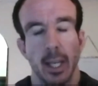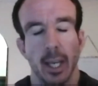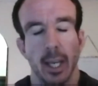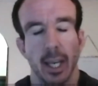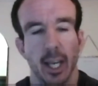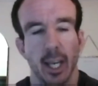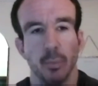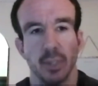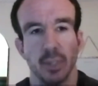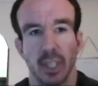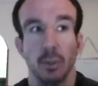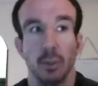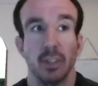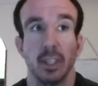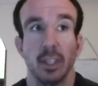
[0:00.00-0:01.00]

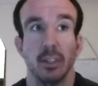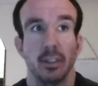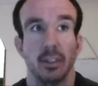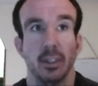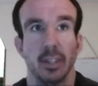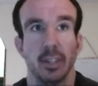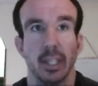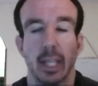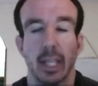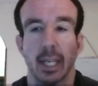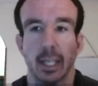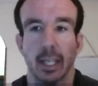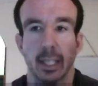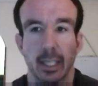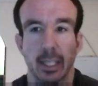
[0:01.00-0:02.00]
it was just interesting to see how that
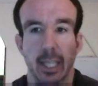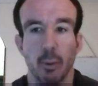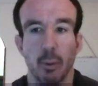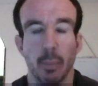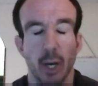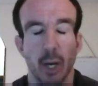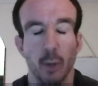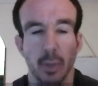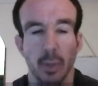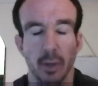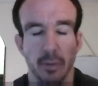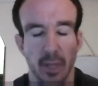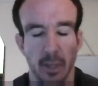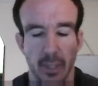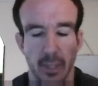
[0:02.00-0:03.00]
kind of came about.
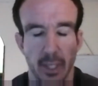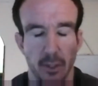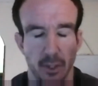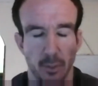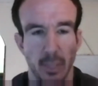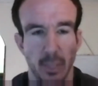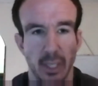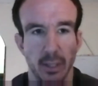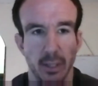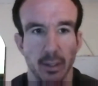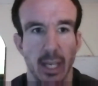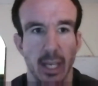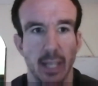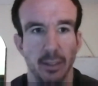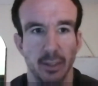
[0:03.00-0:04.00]
But thankfully, it's just me
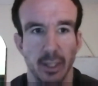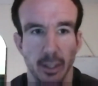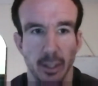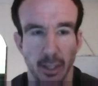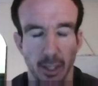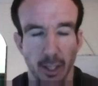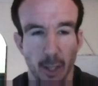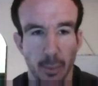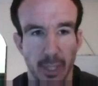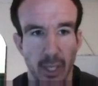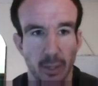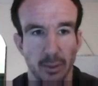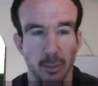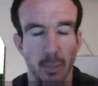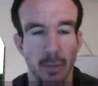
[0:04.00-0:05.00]
that has it, and nobody
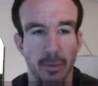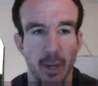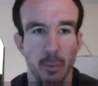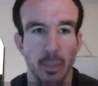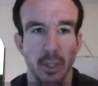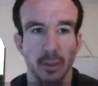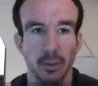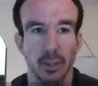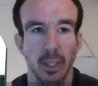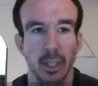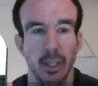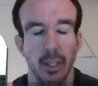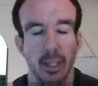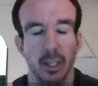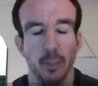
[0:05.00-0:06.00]
else in my family has
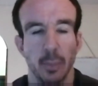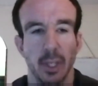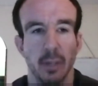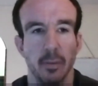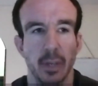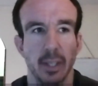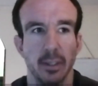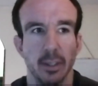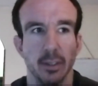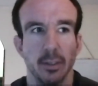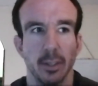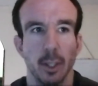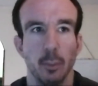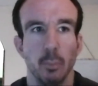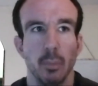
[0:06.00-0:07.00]
been affected.
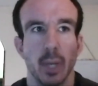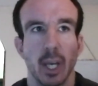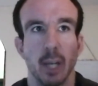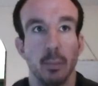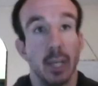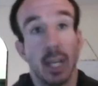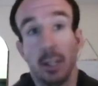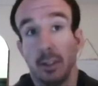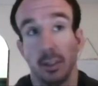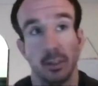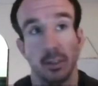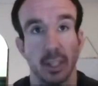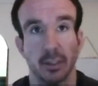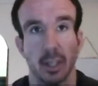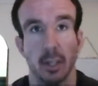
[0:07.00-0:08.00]
So
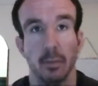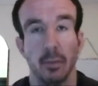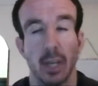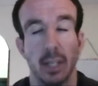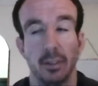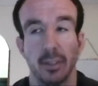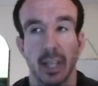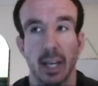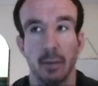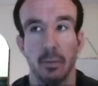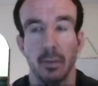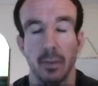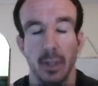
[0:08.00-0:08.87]
it's kind of nice to have